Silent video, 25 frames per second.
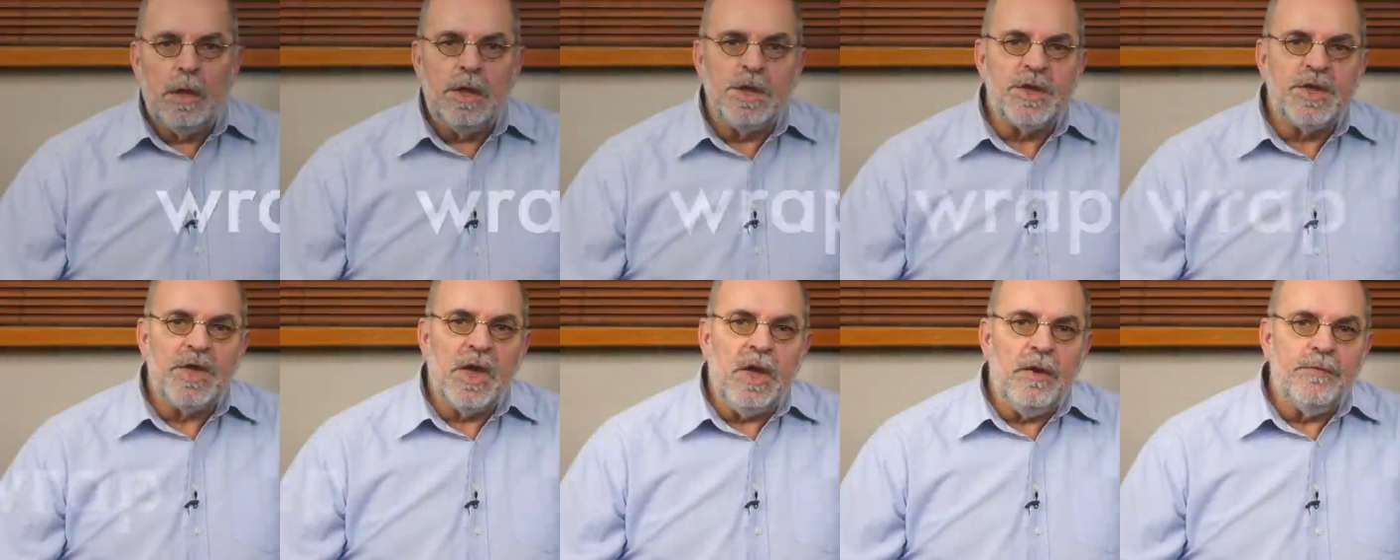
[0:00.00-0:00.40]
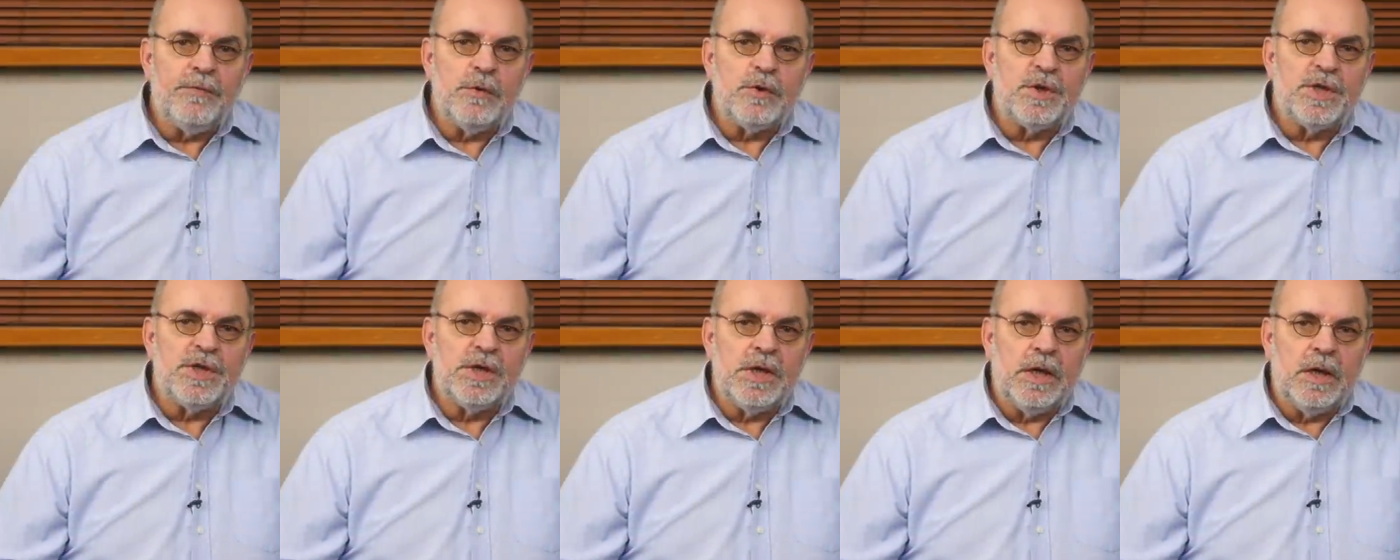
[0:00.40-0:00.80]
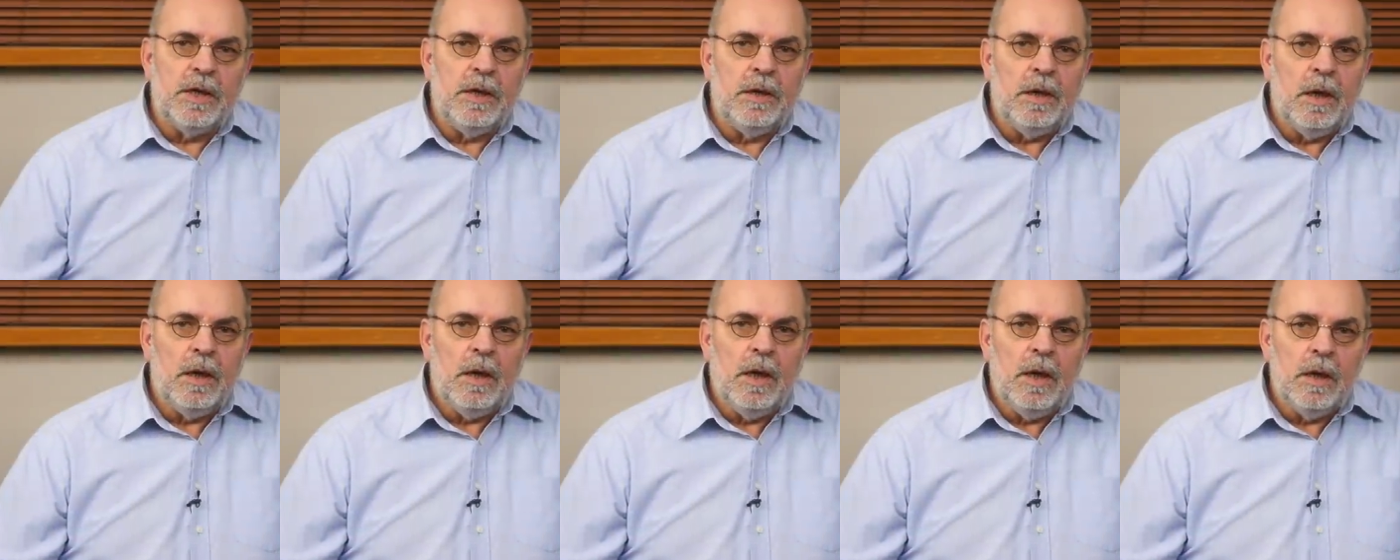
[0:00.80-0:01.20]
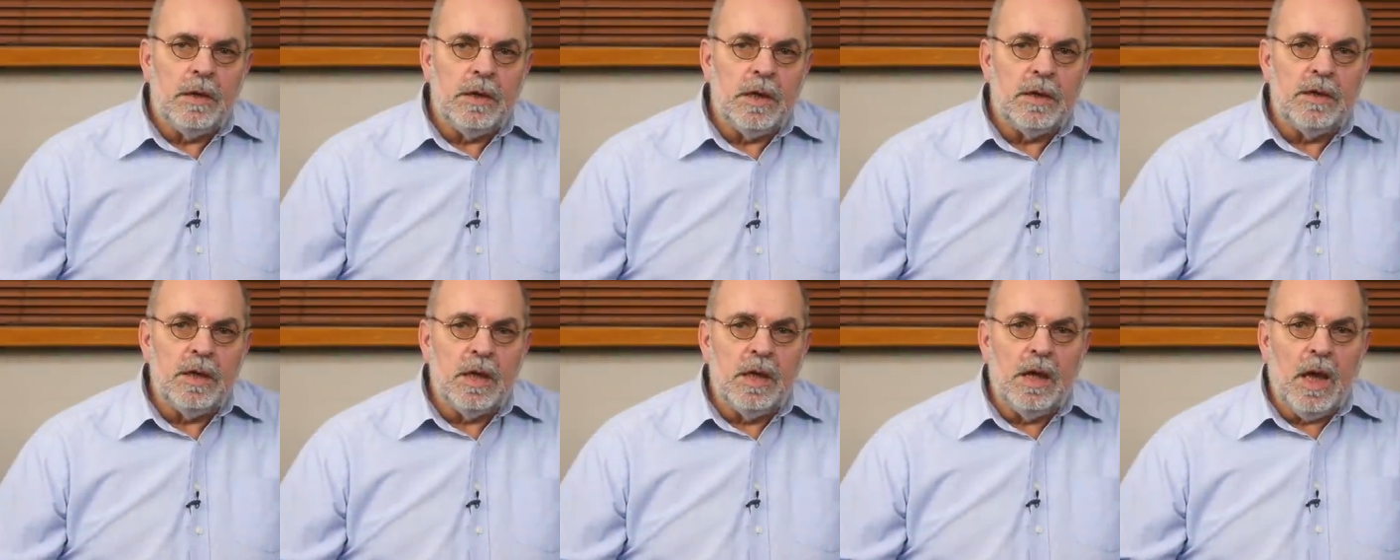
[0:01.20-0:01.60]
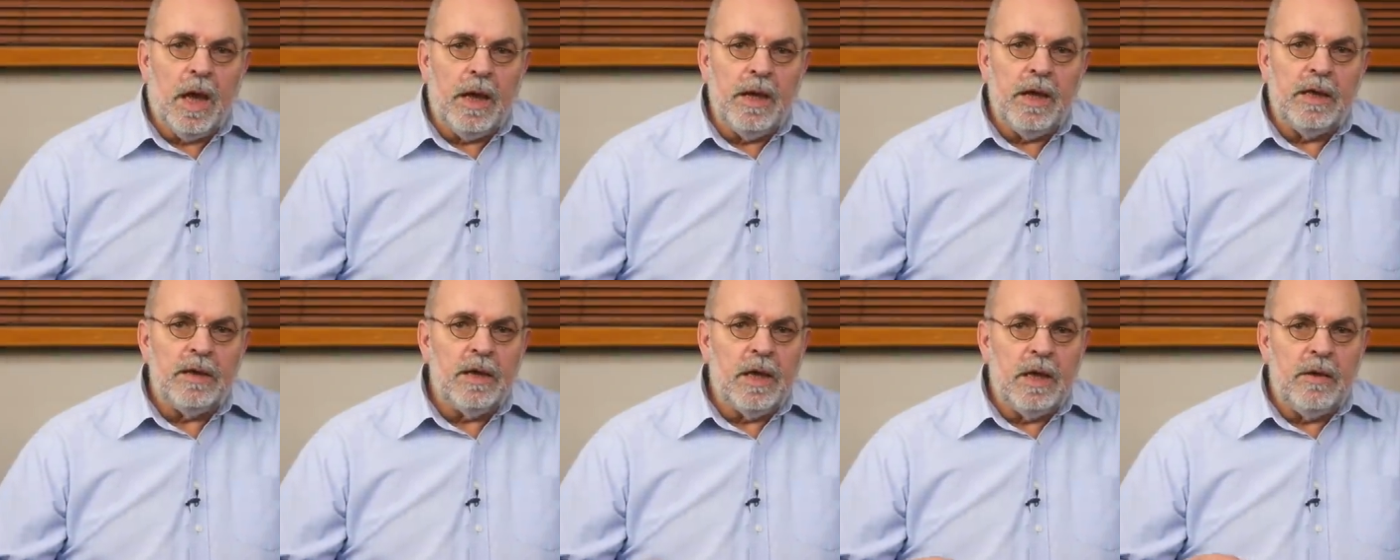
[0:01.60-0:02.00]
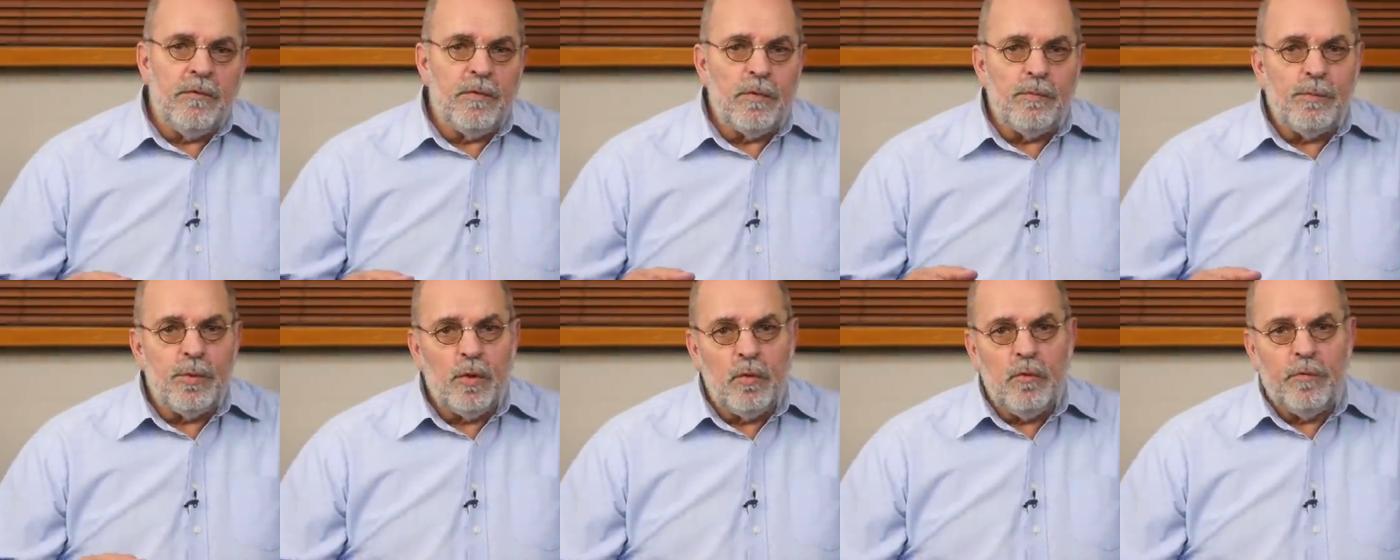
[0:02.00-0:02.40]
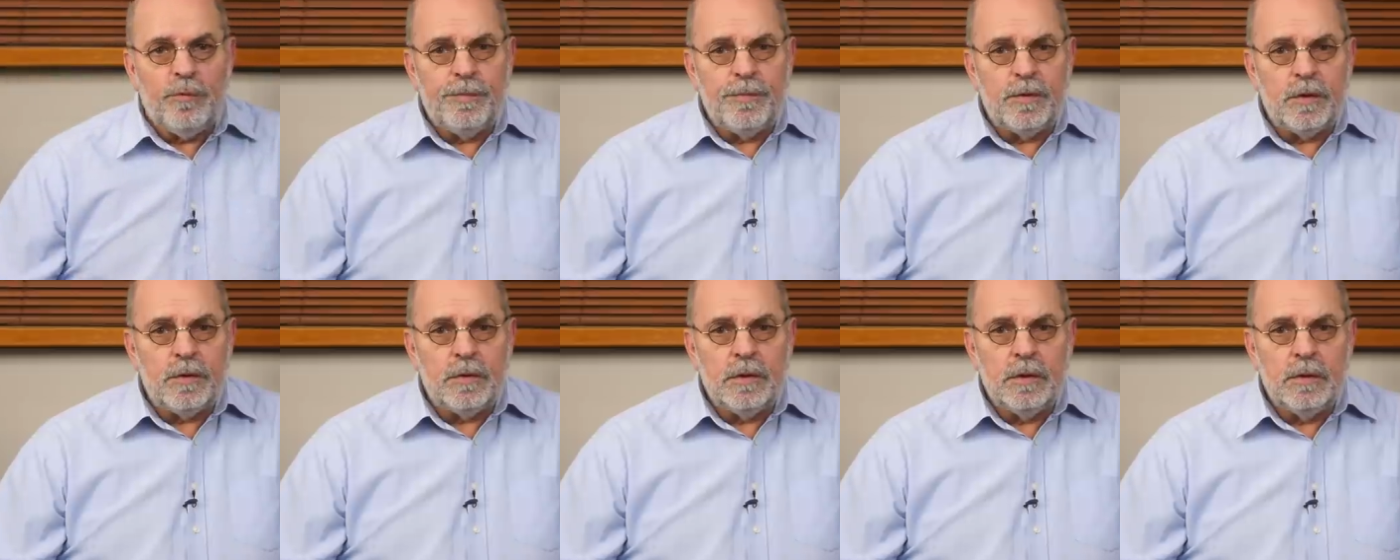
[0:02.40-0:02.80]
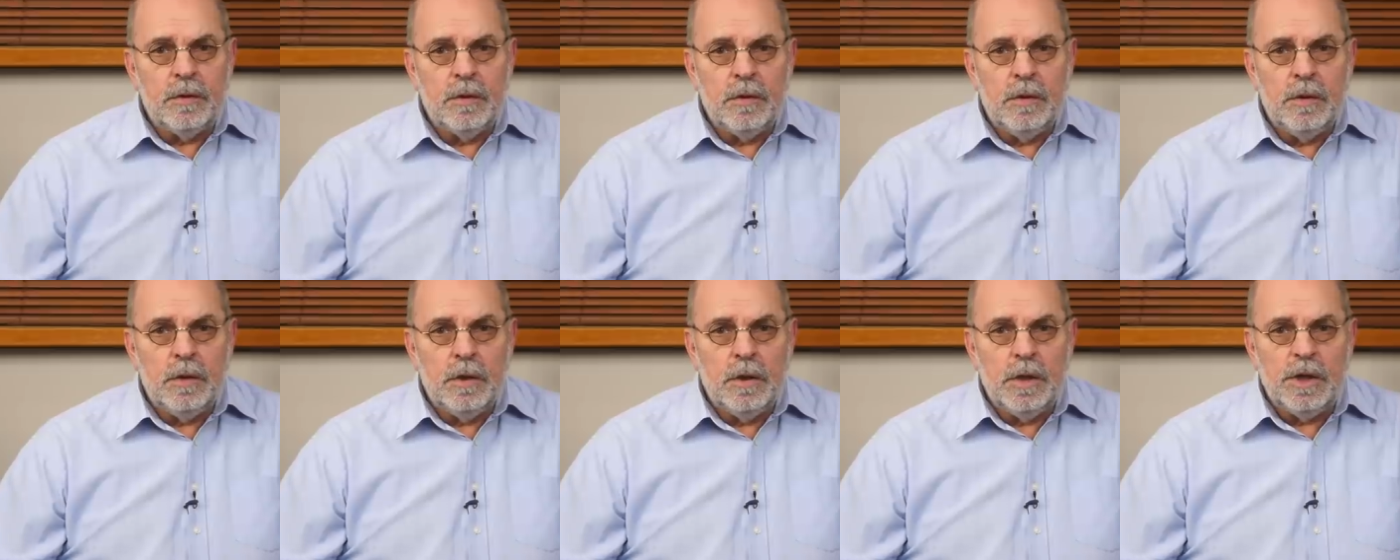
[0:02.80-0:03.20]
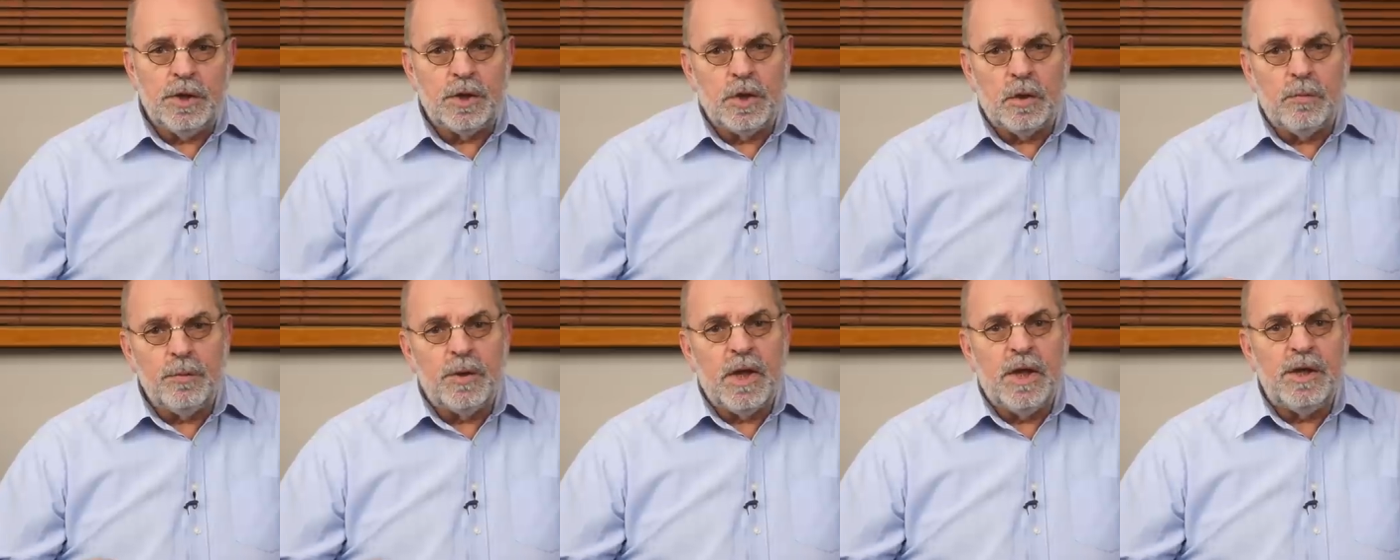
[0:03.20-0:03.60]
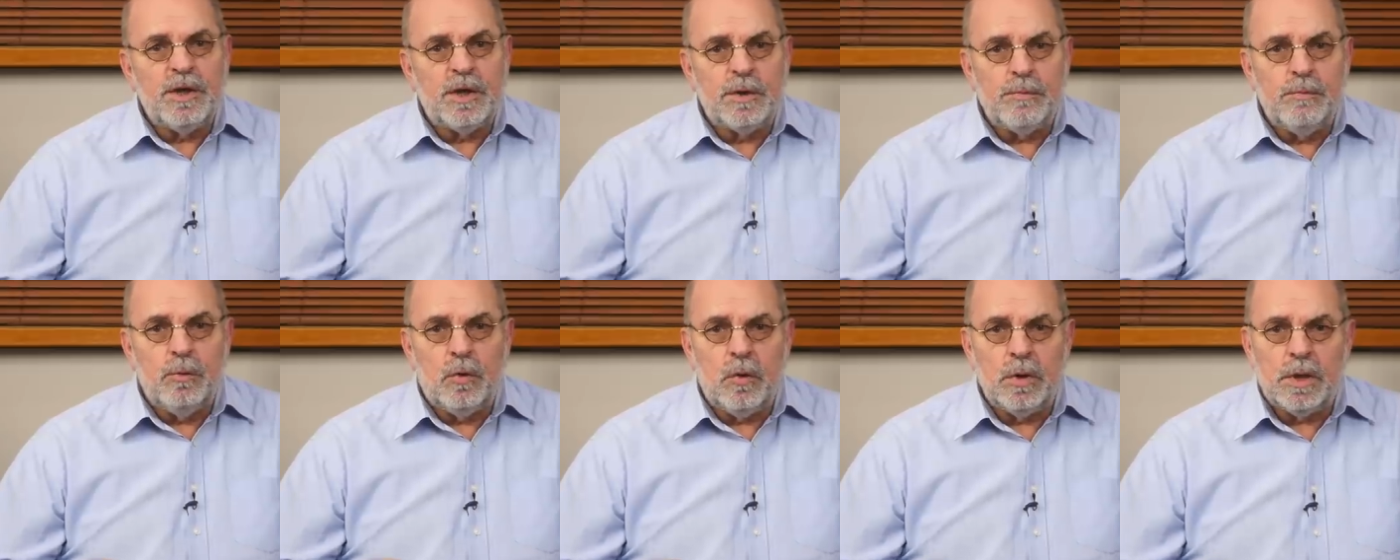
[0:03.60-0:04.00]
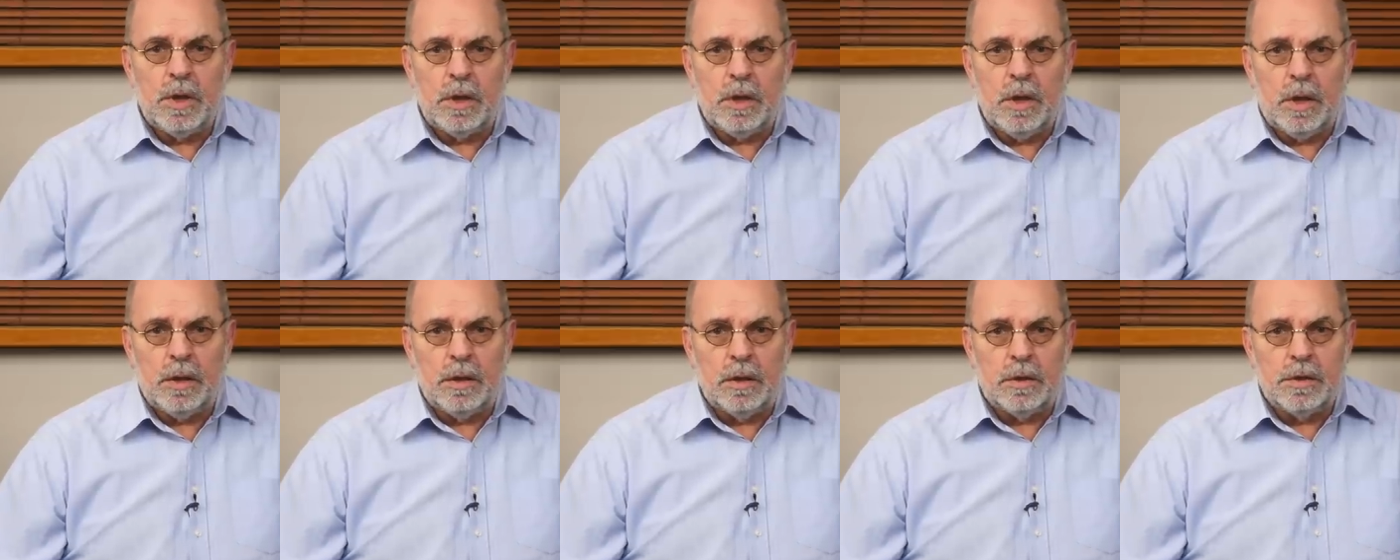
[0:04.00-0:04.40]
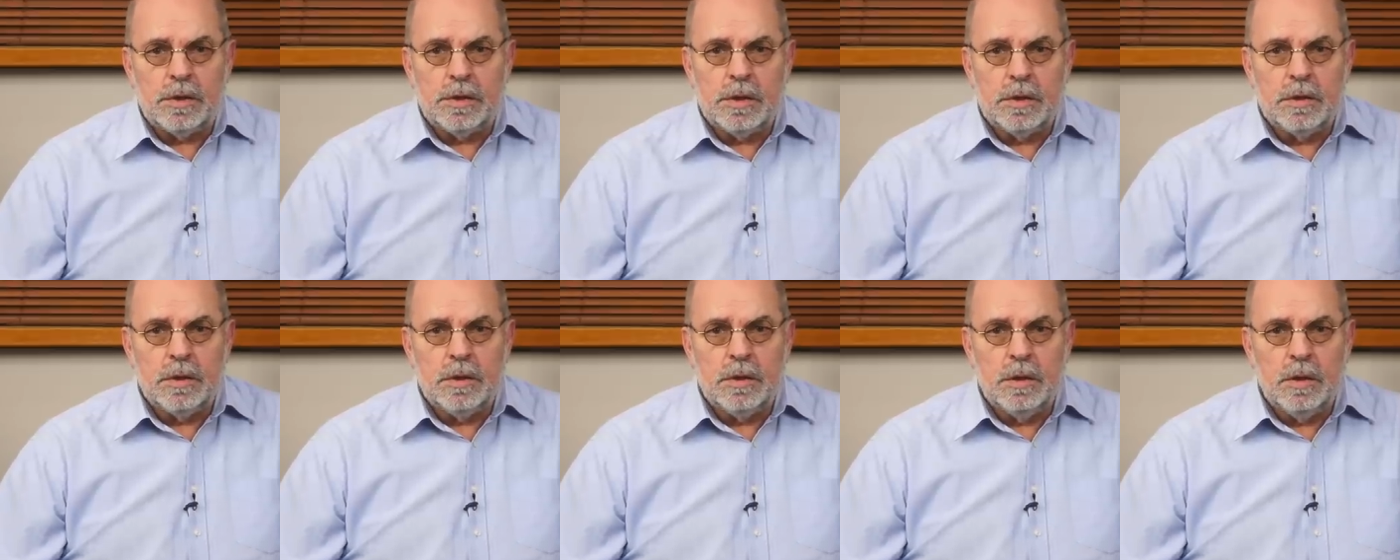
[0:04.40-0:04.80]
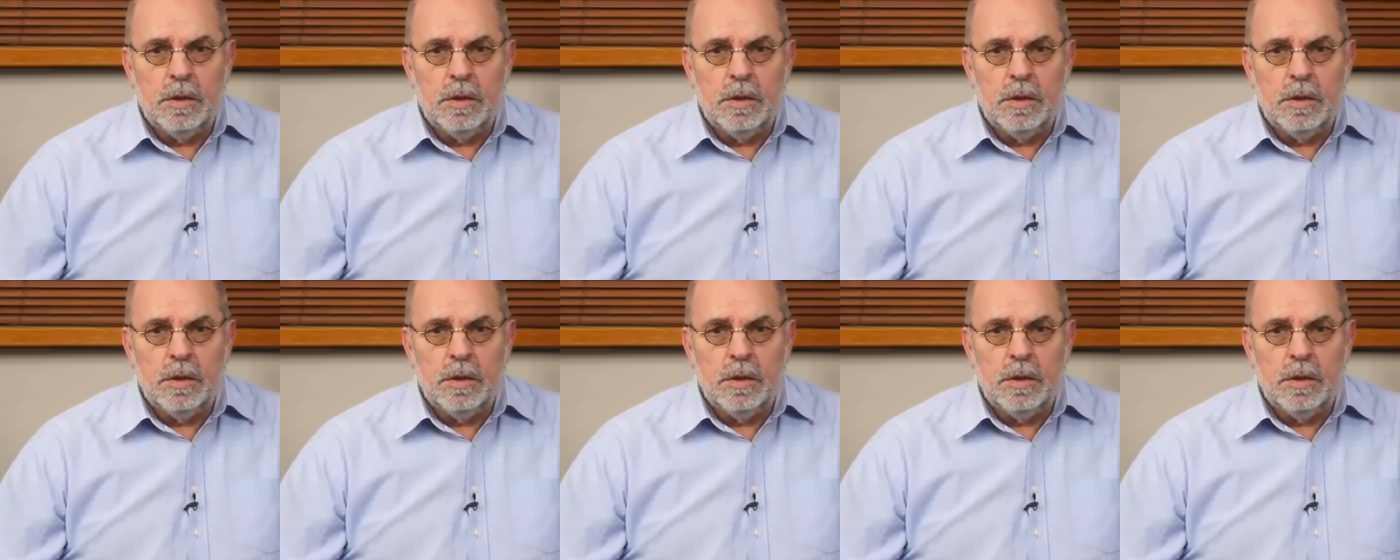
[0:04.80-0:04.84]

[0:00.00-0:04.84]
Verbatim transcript: It is safe to say that the Gaia gave improvement, in some cases more than others.